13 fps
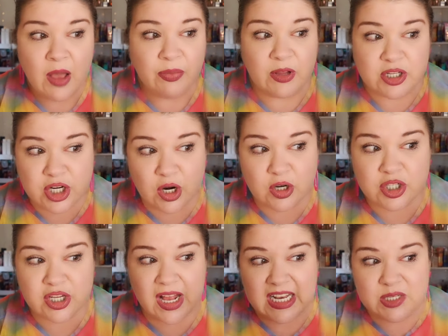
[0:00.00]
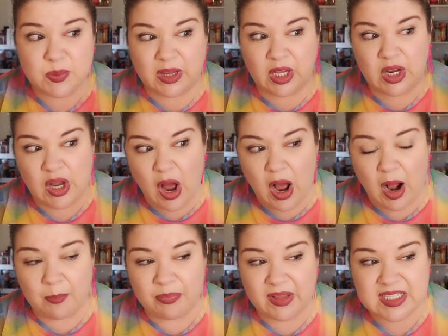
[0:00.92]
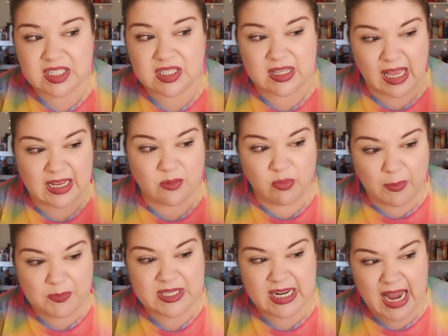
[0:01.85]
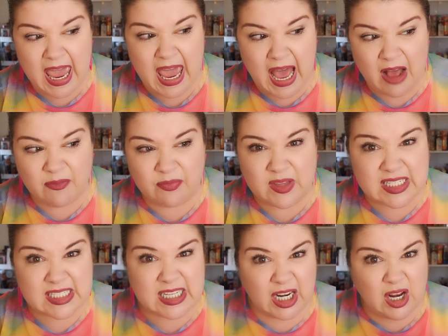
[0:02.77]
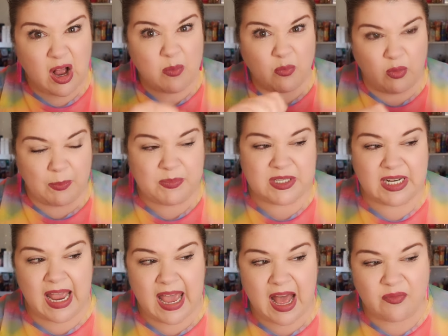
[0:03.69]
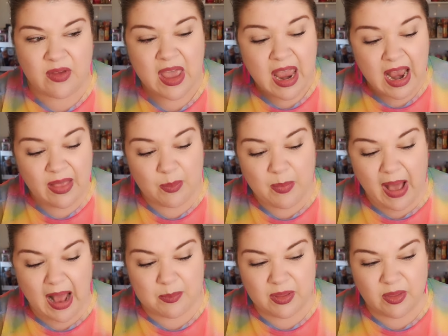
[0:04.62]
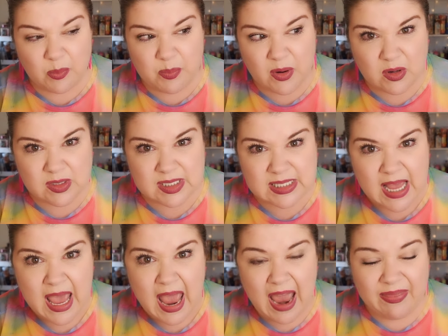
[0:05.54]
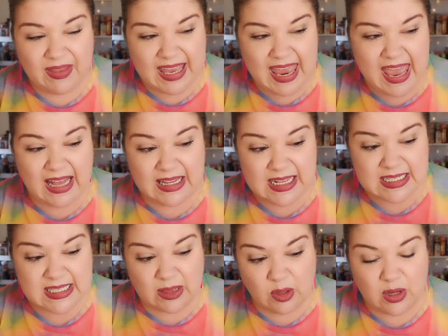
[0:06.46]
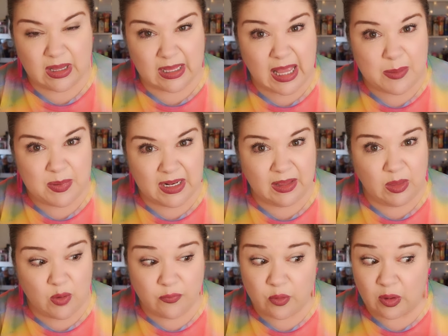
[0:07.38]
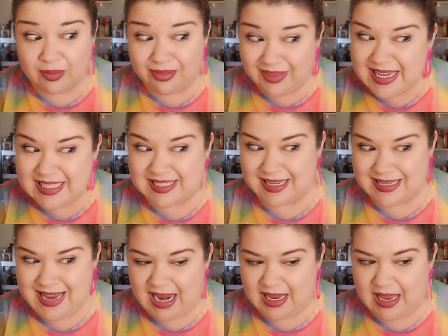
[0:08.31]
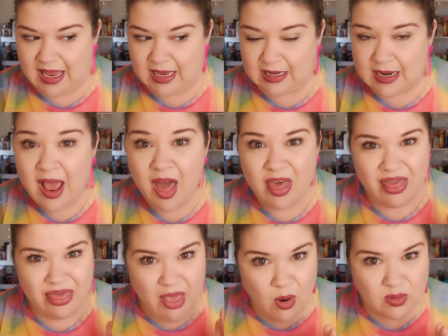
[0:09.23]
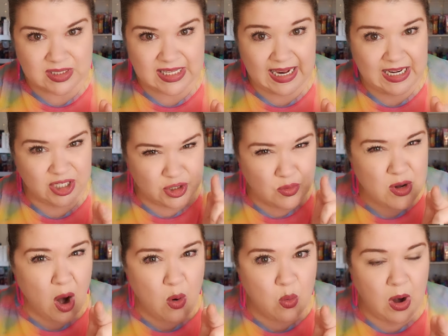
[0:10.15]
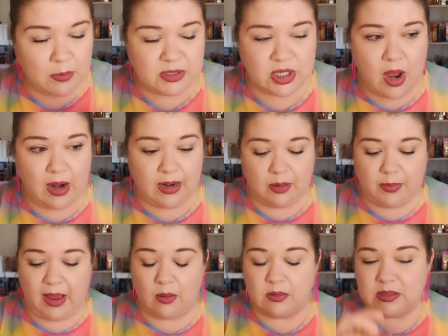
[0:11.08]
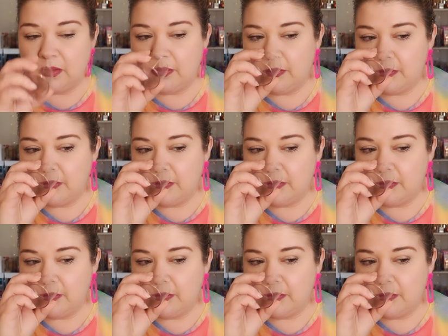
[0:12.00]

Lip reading: The church ladies with the gum that's like ripped in half, the stick gum ripped in half in the bottom of their purse, and the candies that look like they've been in there for at least a decade. Those ladies, you know who I'm talking about.